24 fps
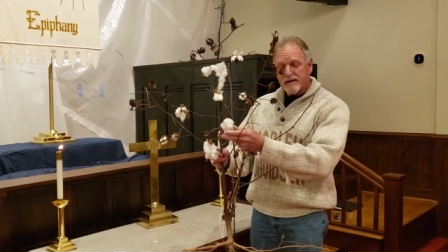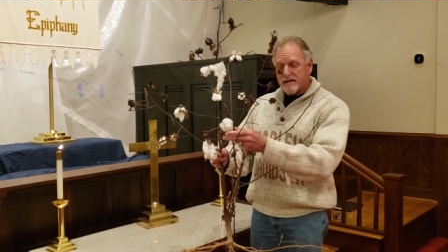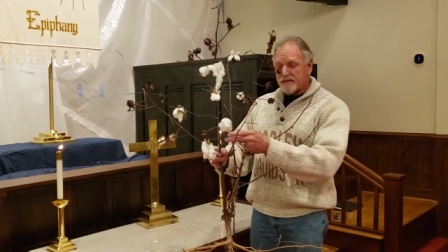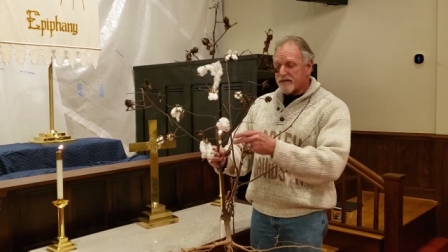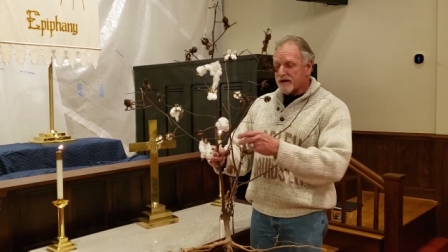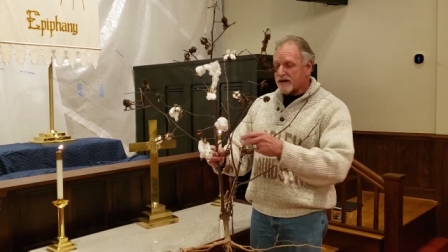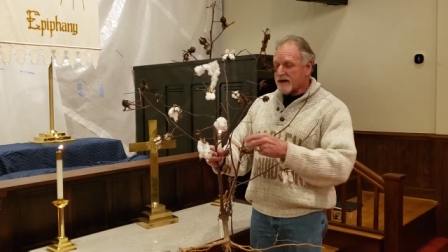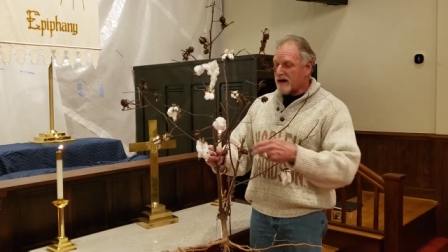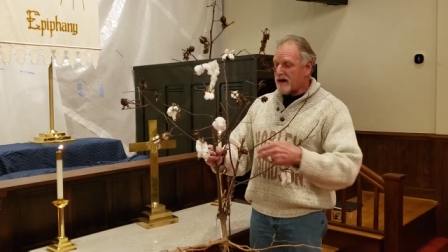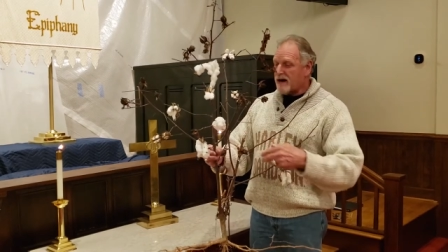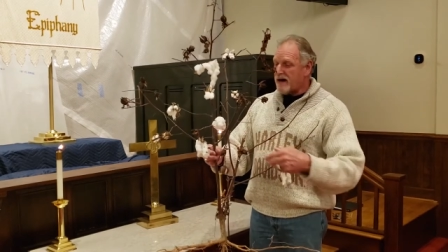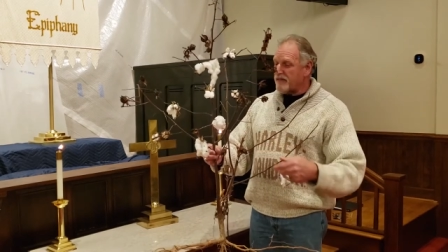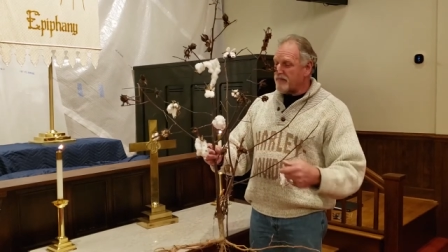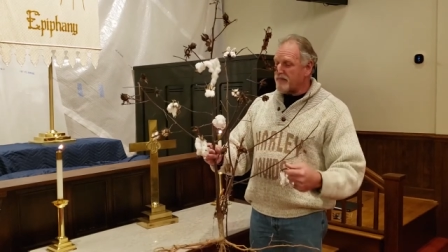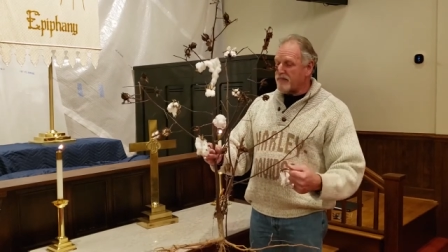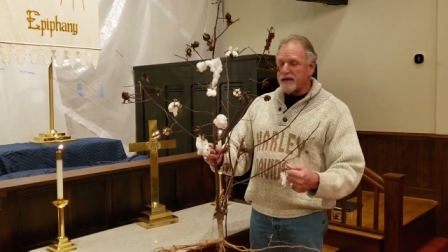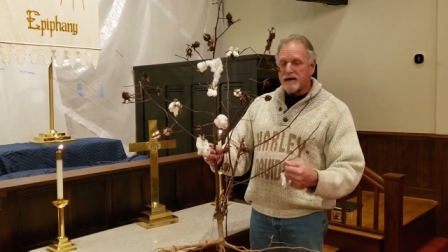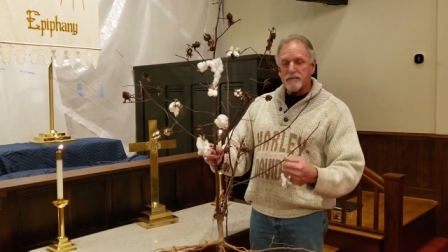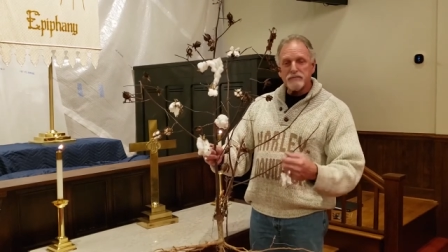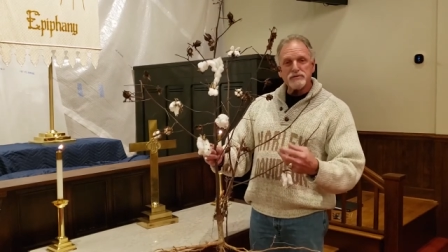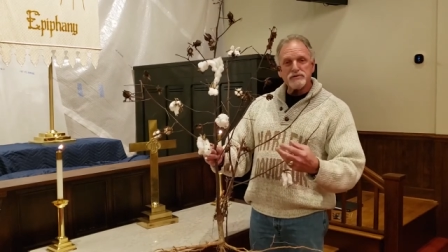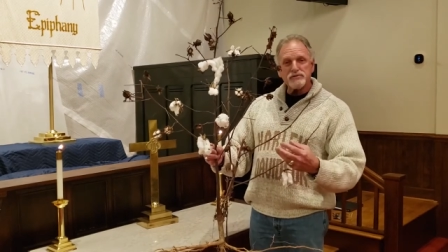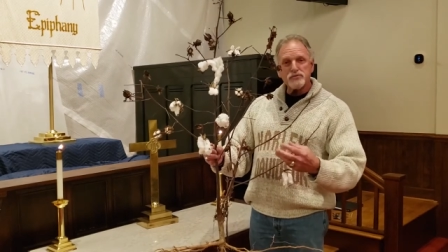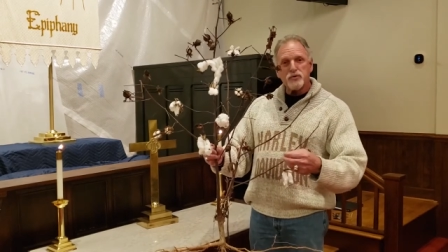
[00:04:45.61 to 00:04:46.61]
The cotton
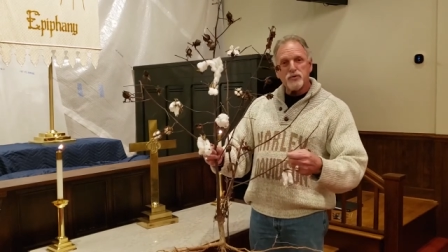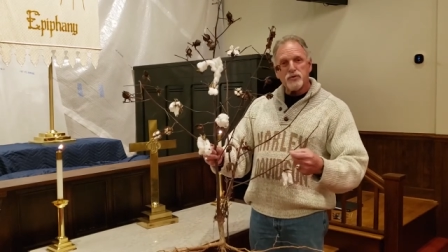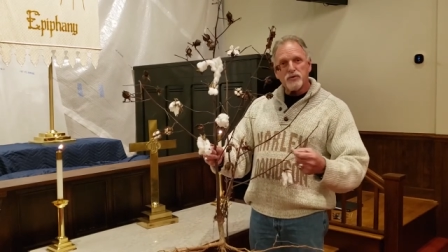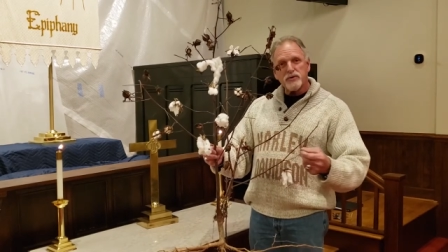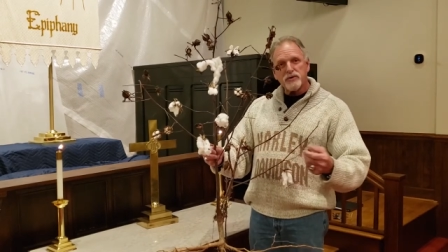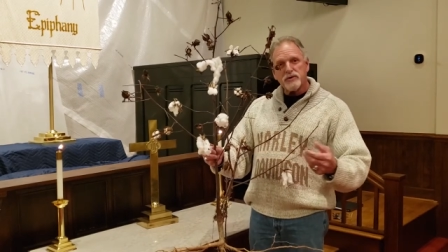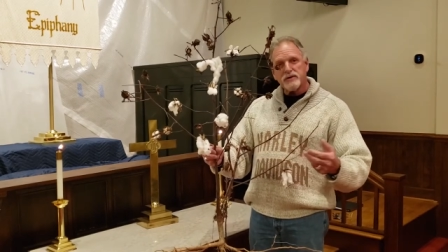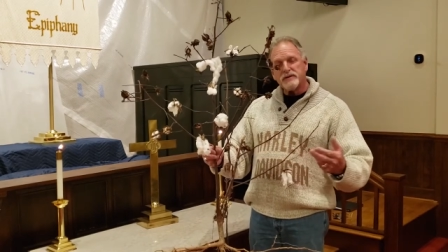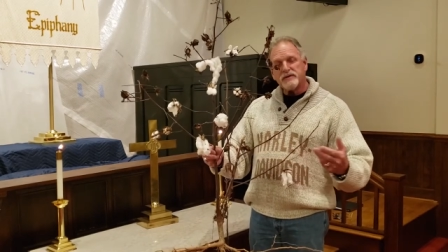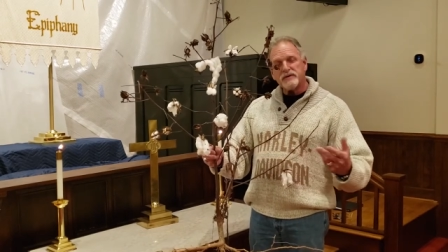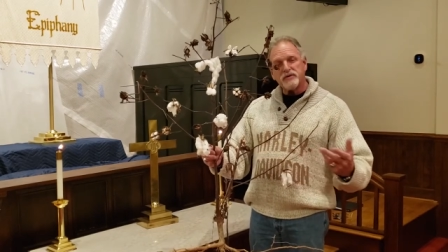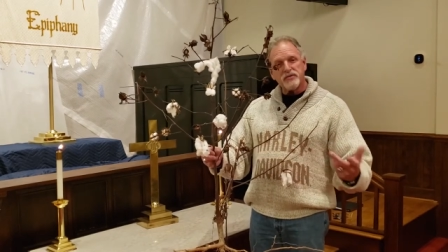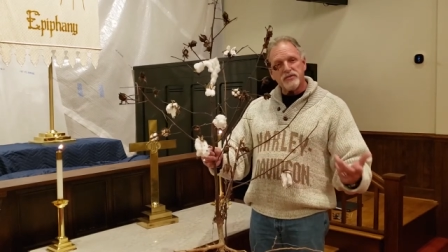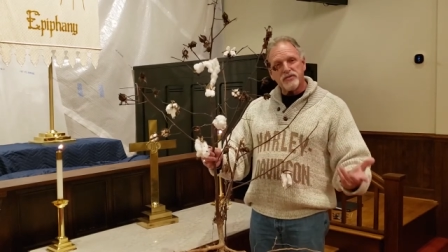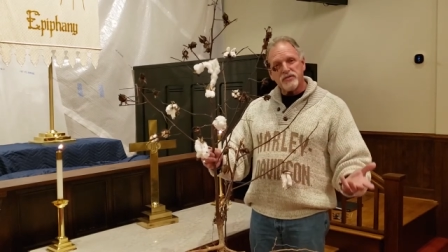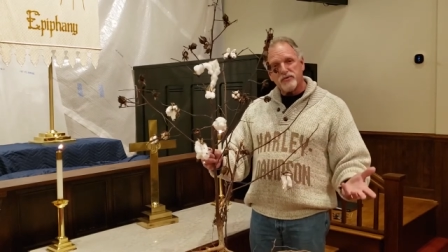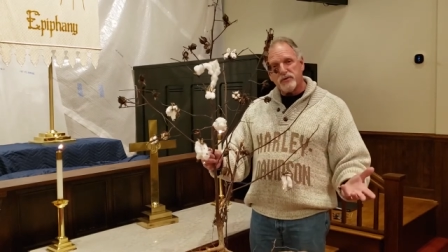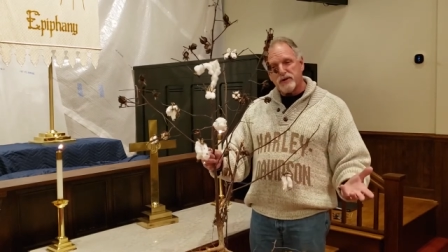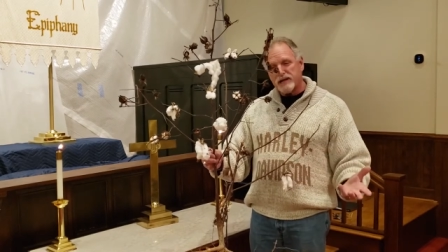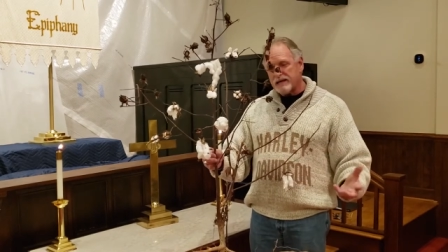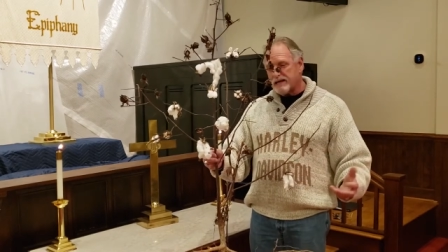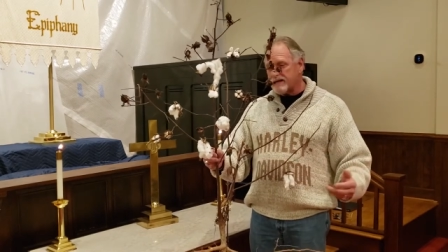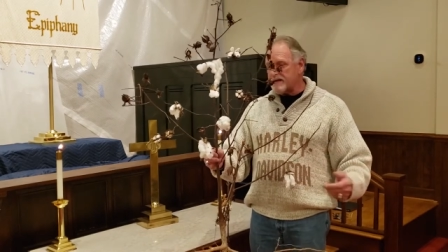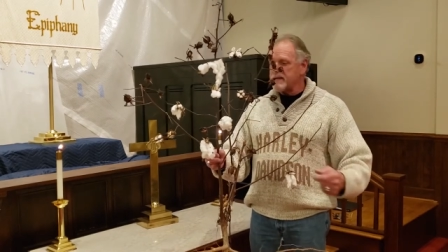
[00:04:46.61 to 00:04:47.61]
that was worked into
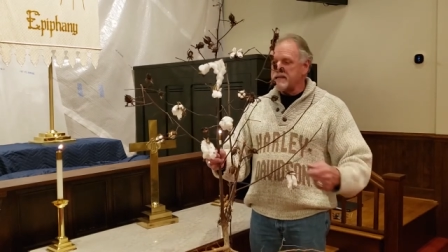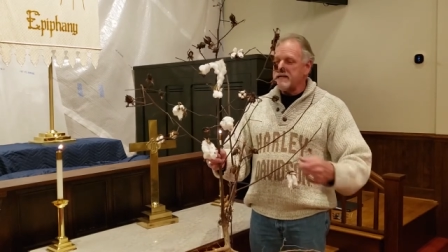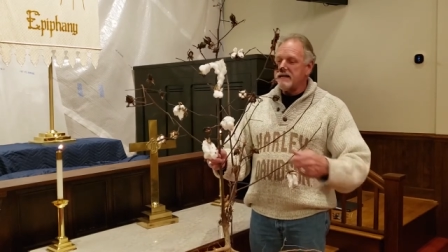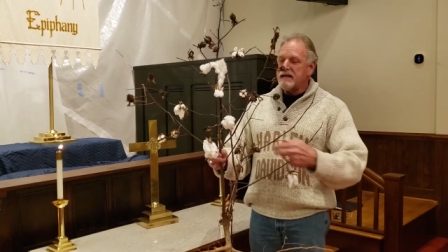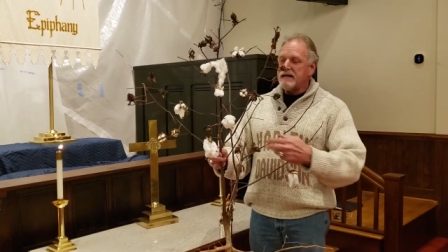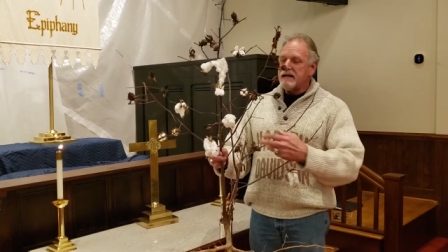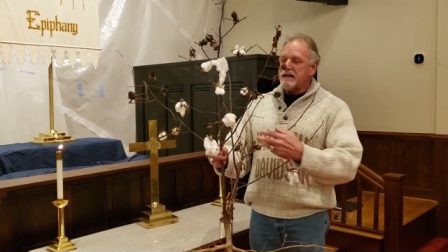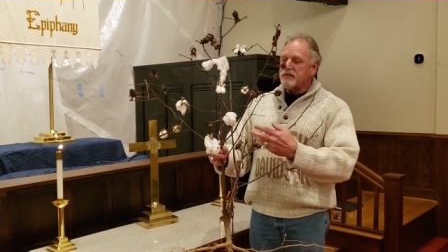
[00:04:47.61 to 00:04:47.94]
thread,